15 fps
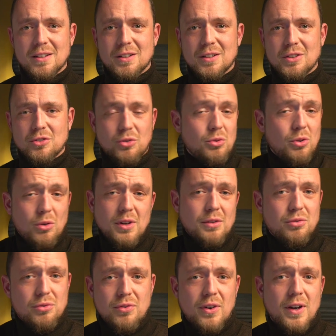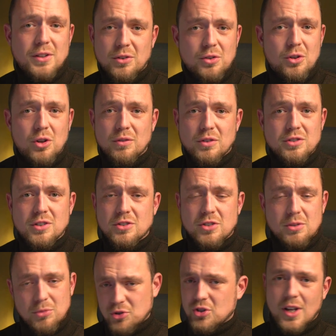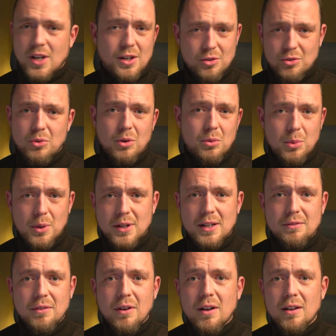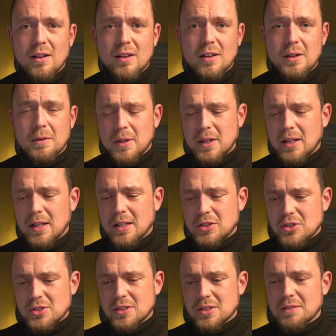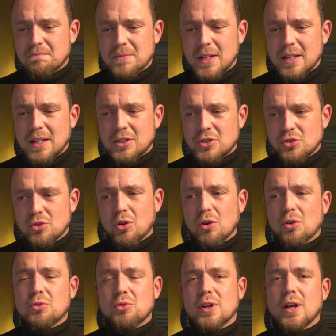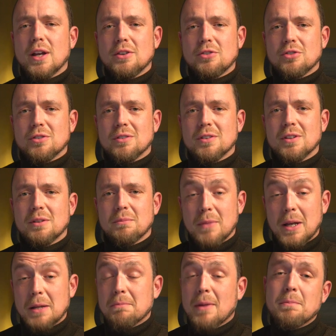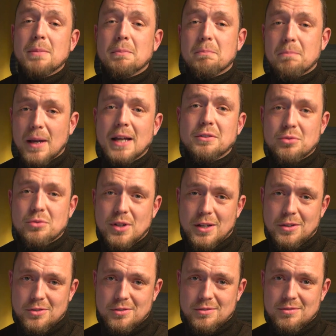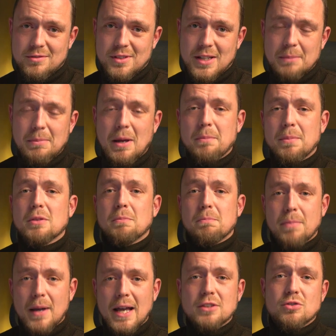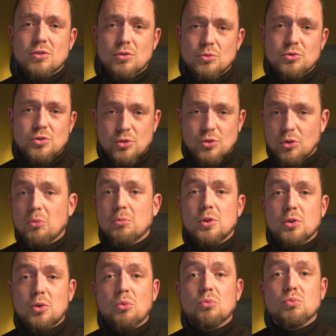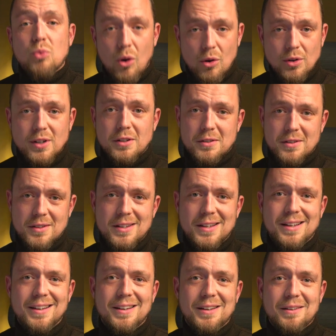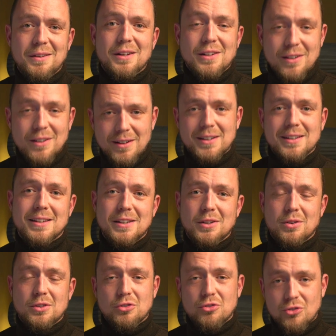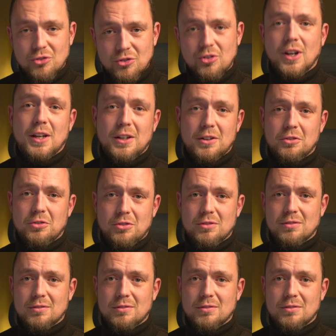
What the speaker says: So you don't have to fight your nervous system or shadow or whatever. It's your creation. It might be a bad creation. It might be the bad solution. You don't want it. And luckily, you can just change.